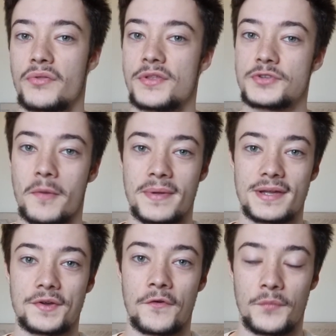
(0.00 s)
on the
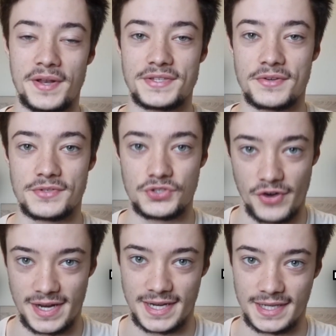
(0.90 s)
topic of winter
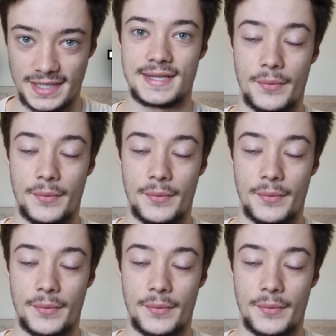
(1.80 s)
training.